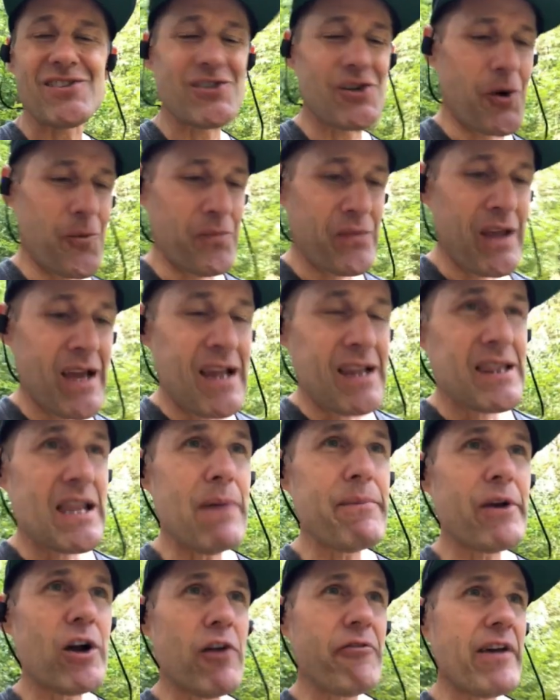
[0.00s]
So
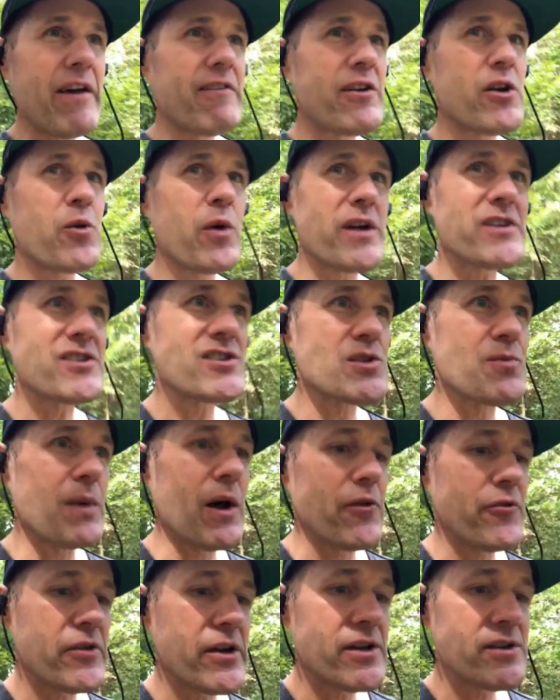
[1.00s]
let me know if you have any questions
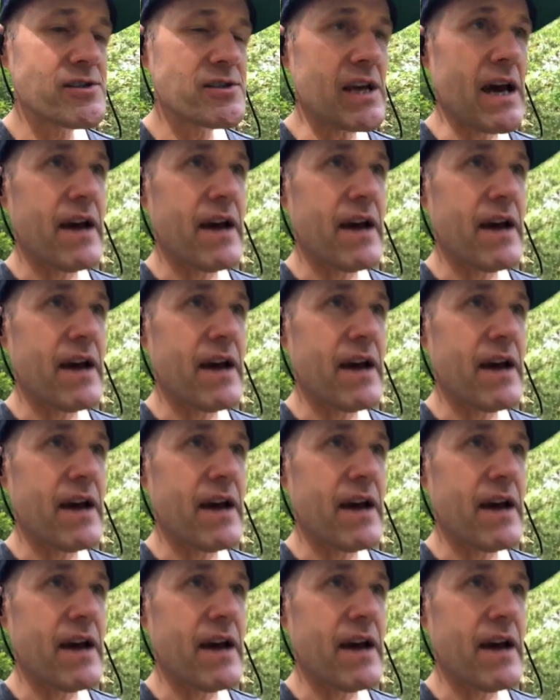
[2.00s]
about this.